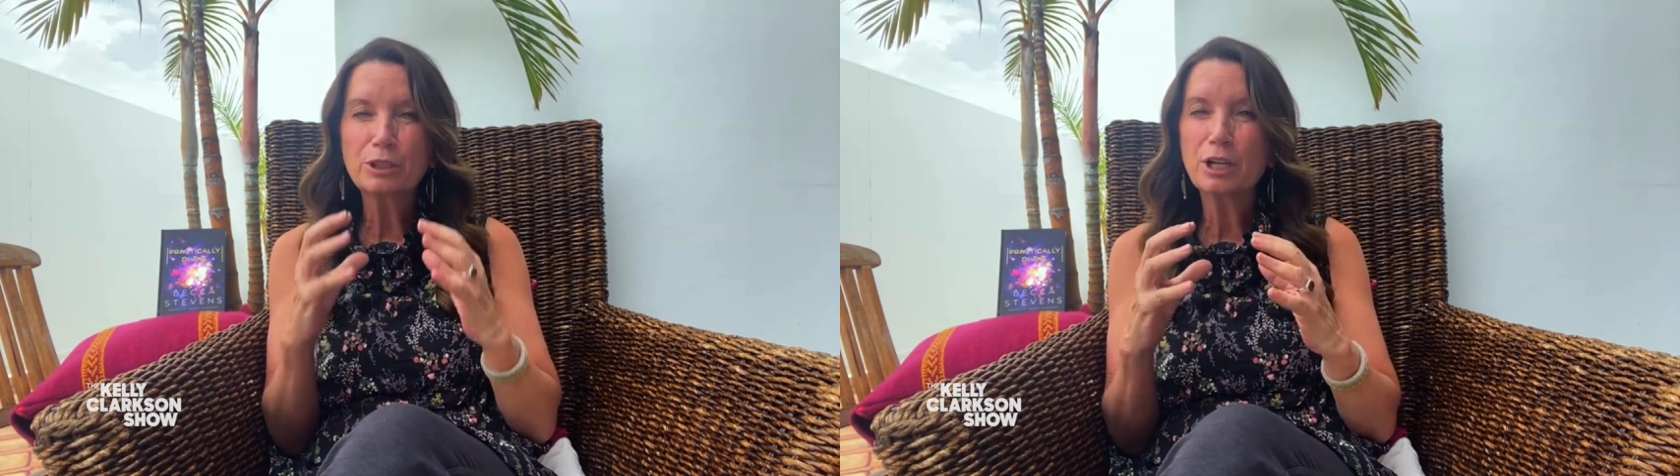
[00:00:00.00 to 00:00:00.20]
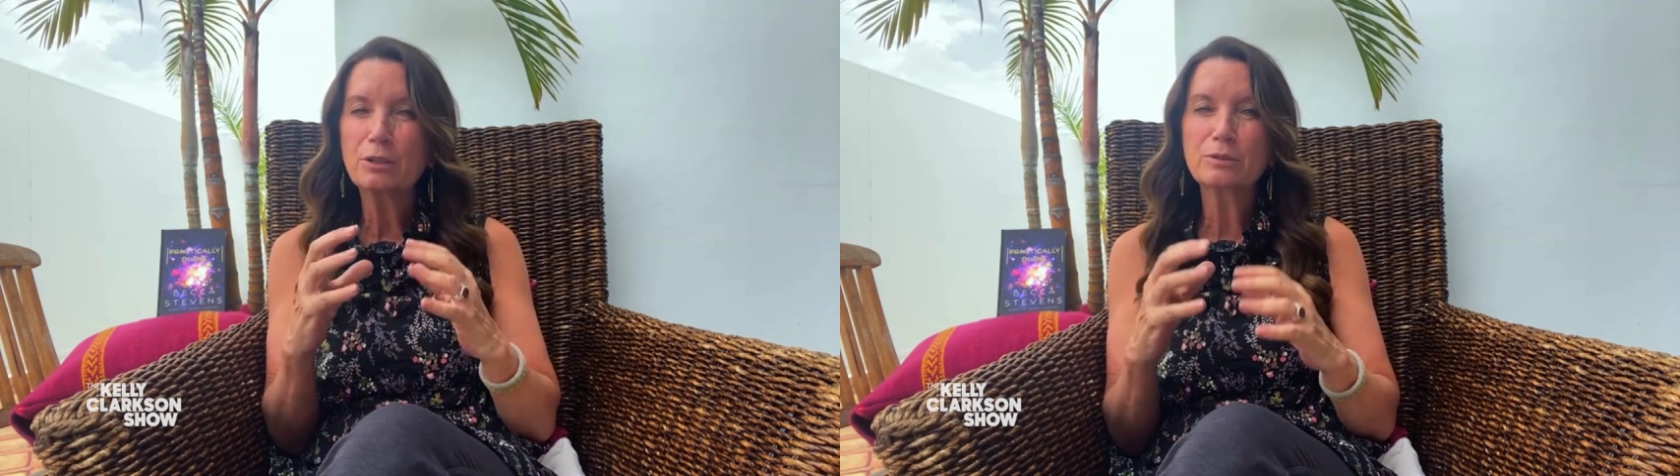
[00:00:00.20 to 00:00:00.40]

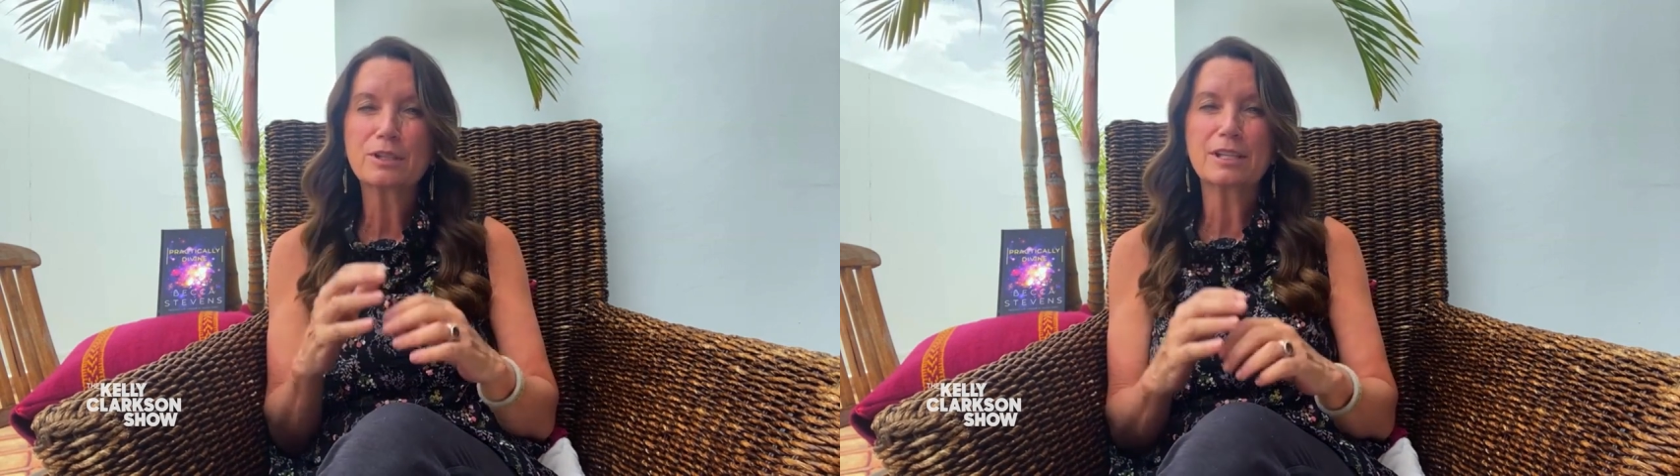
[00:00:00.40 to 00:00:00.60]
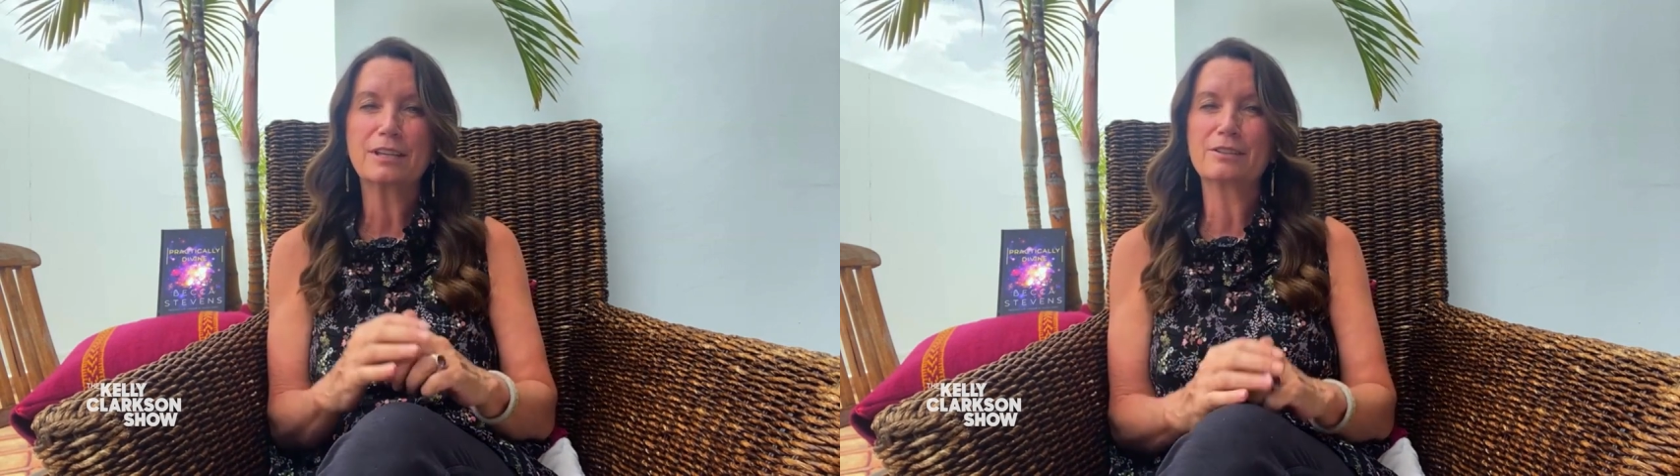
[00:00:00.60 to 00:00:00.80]
good old
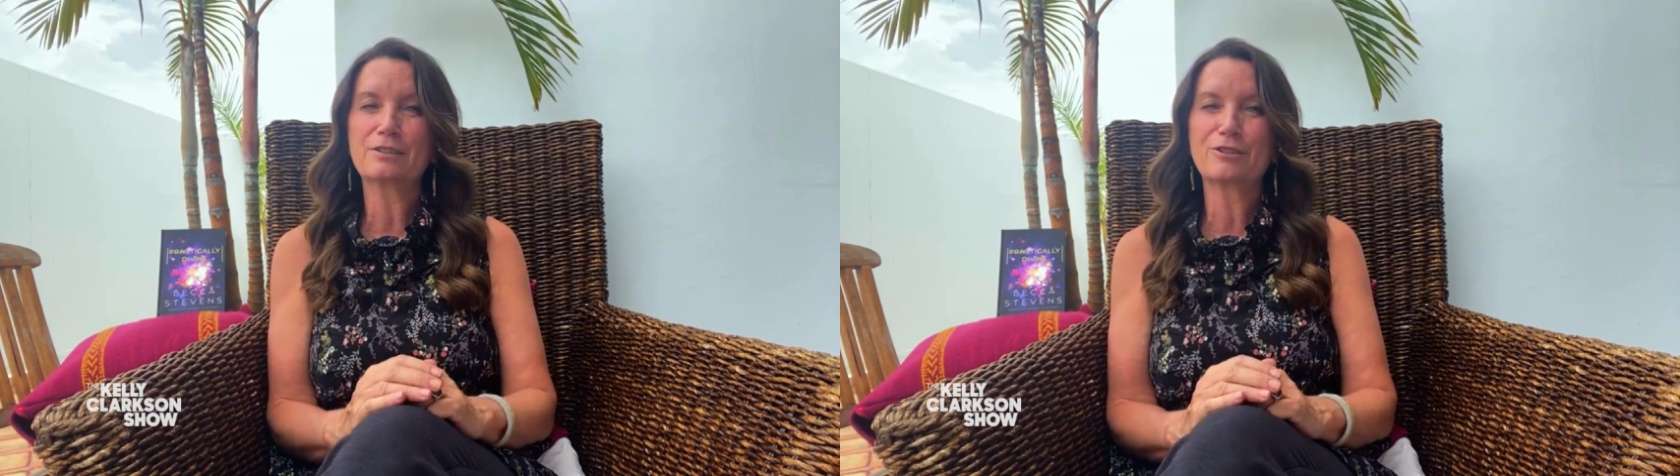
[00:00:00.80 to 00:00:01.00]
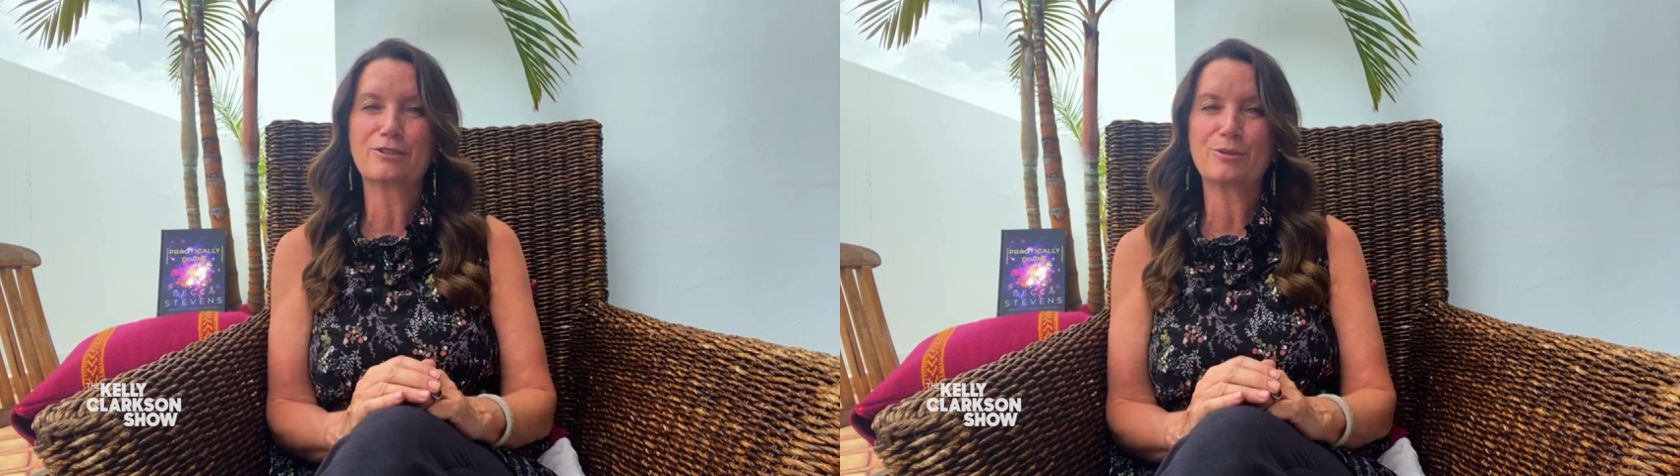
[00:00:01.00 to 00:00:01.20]

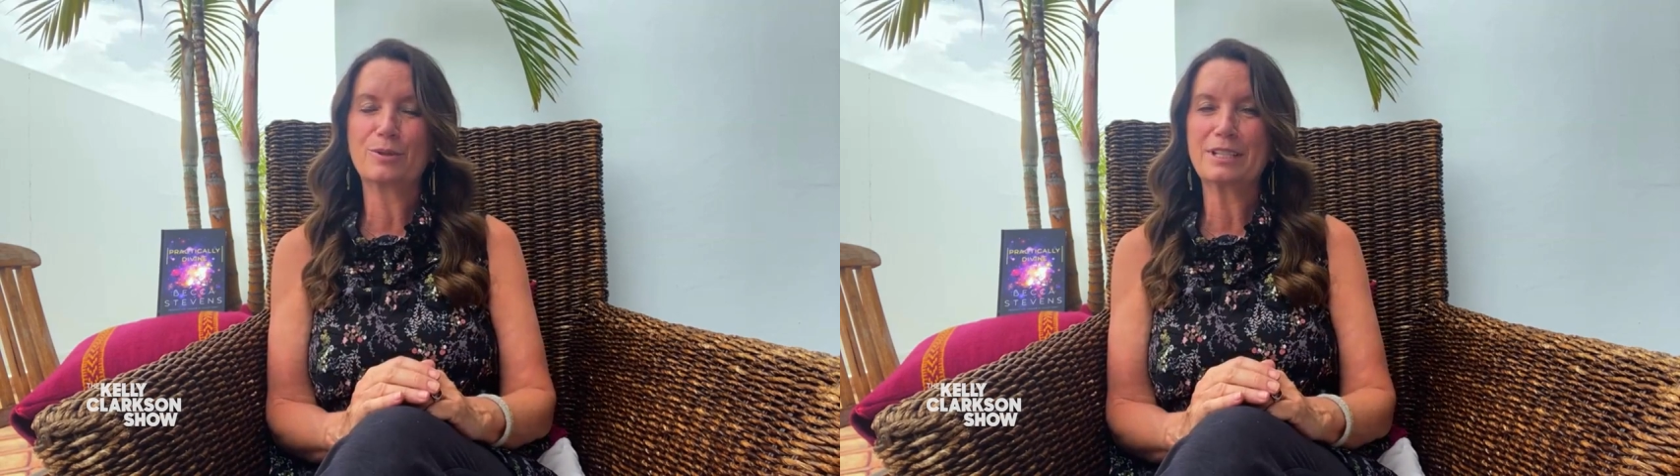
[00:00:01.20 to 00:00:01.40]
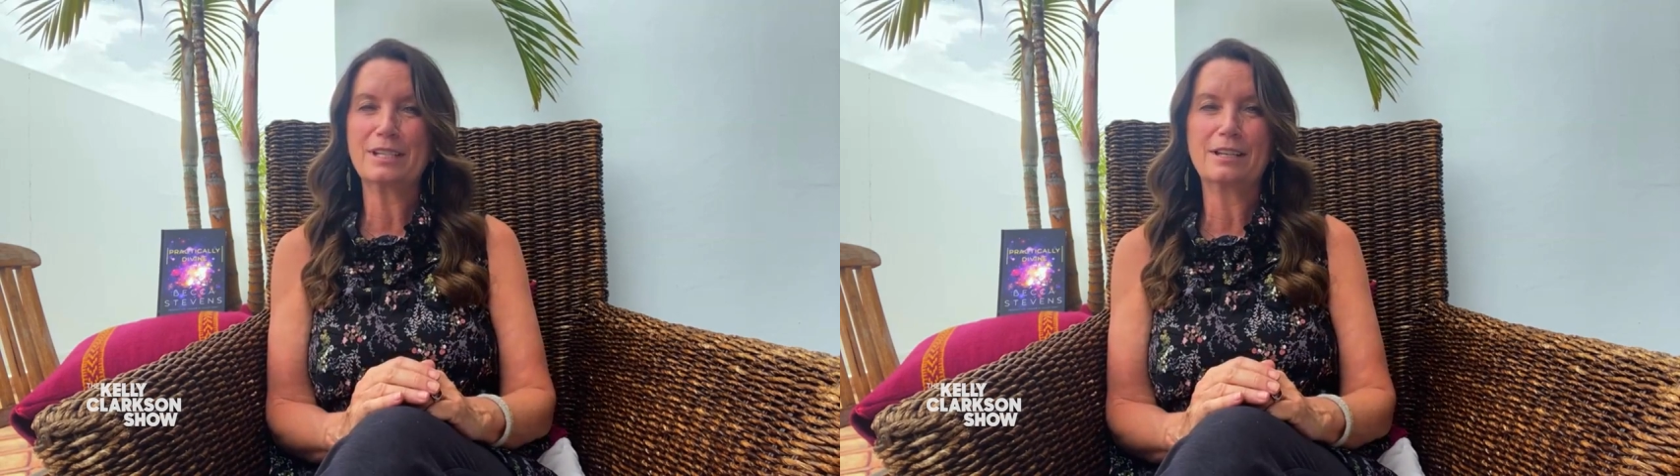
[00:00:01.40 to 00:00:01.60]
Southern
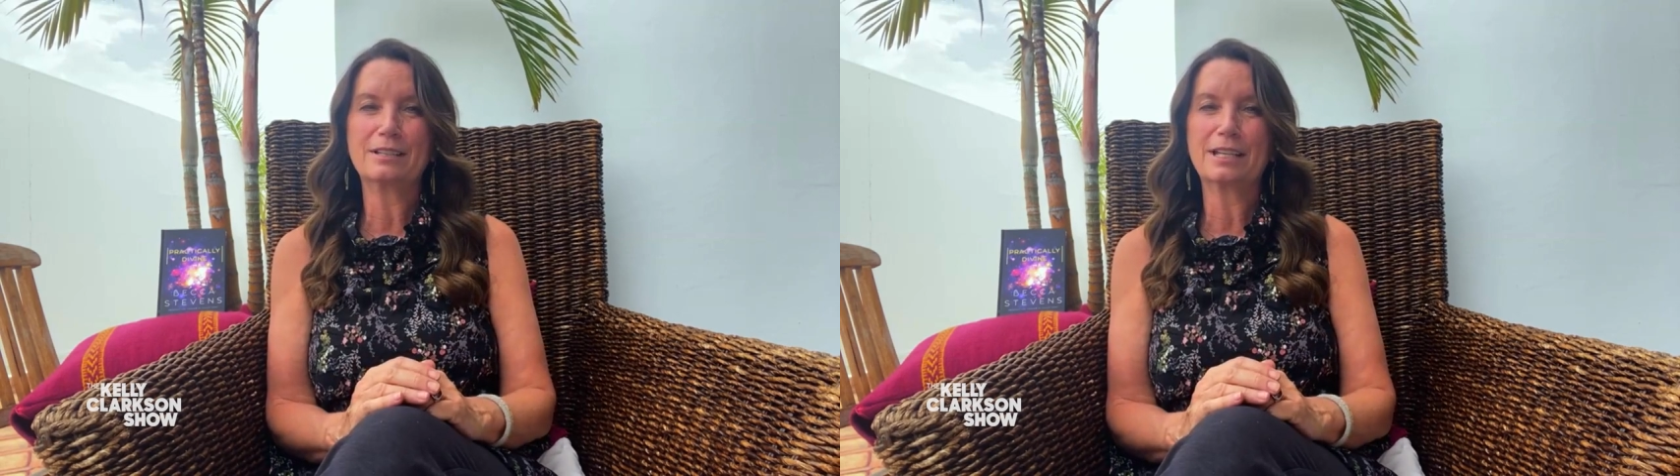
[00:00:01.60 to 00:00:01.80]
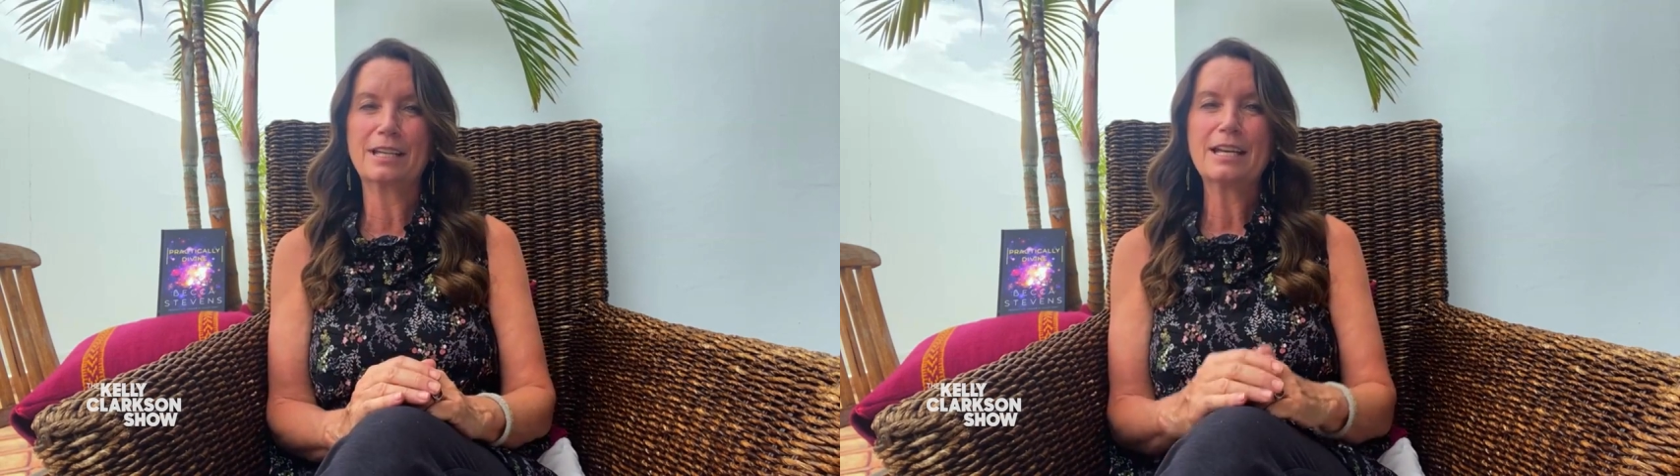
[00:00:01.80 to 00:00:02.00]

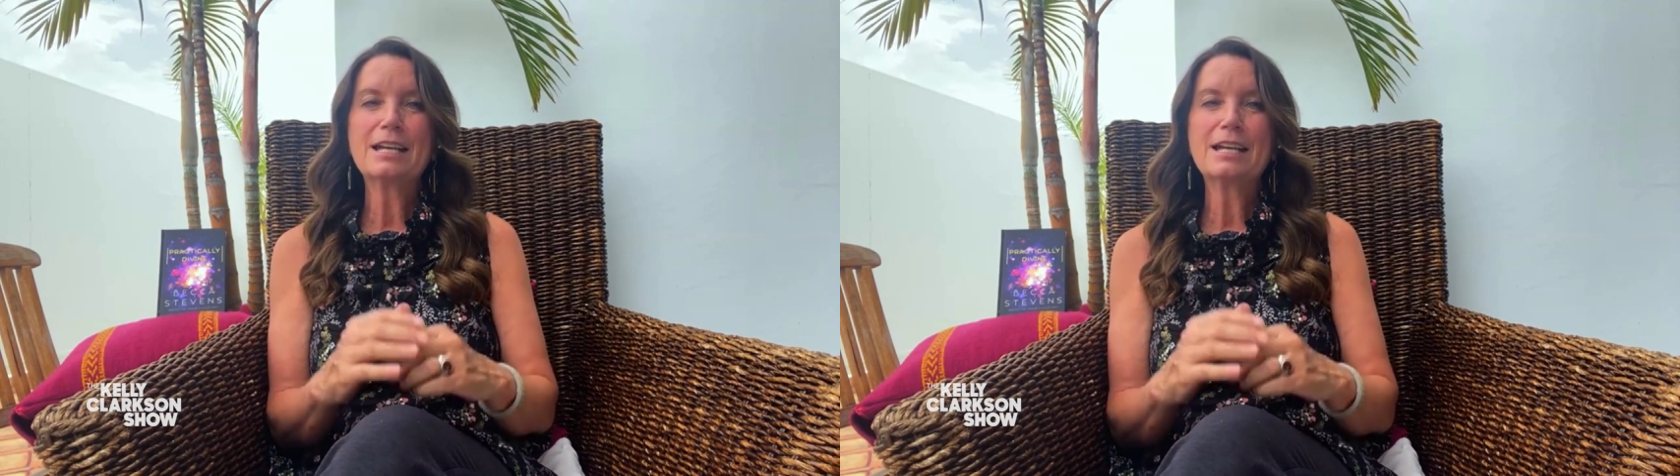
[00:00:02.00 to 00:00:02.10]
storytelling.